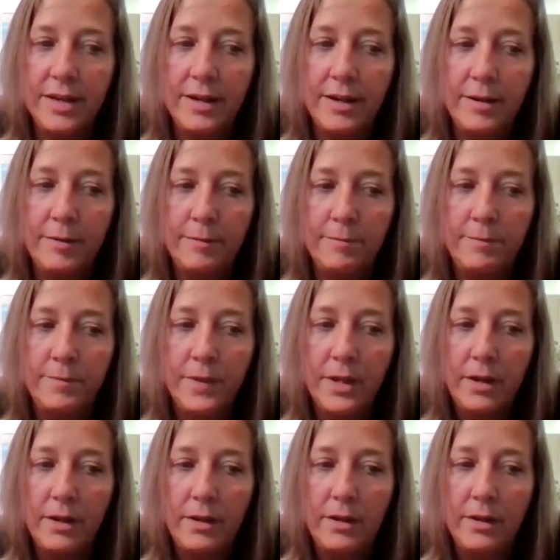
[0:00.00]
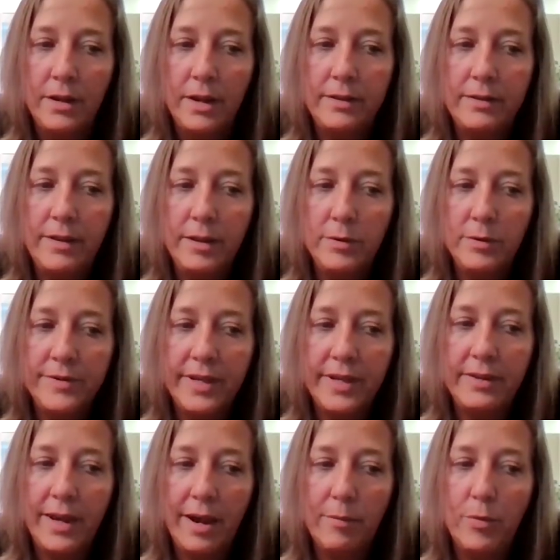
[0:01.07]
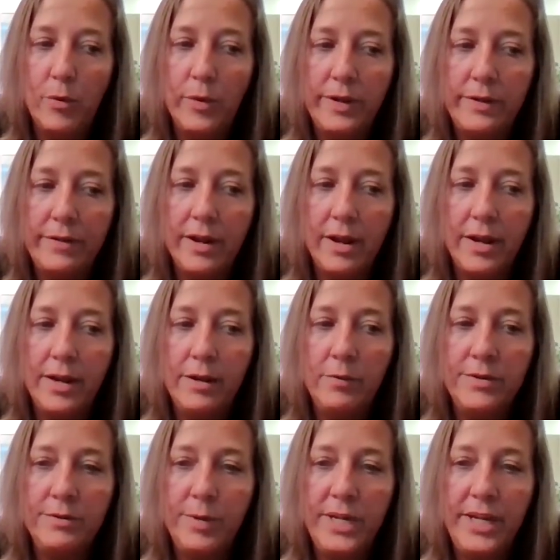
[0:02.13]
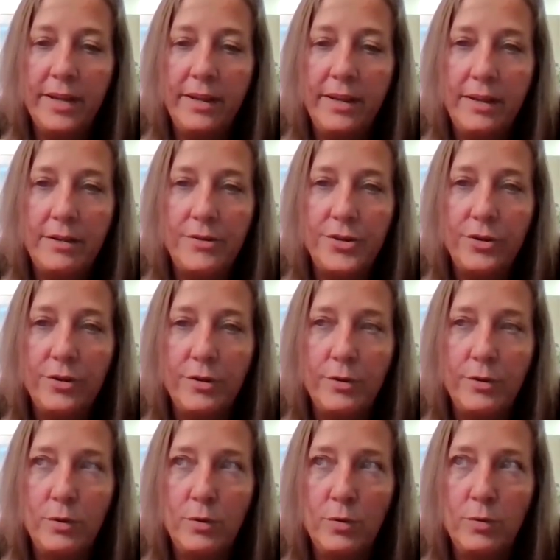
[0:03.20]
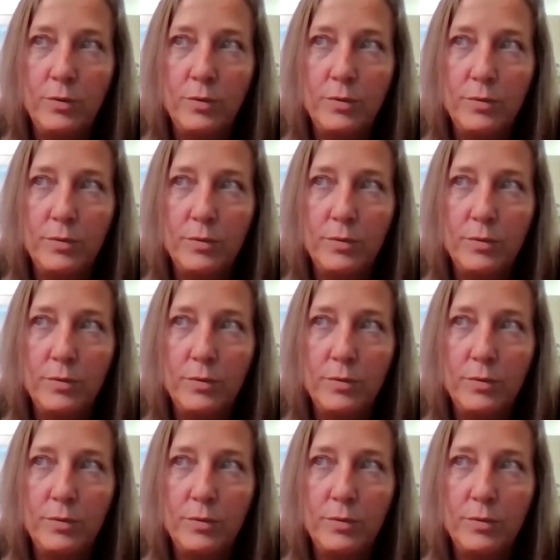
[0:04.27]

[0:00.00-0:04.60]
um, it was at that point that I was beginning to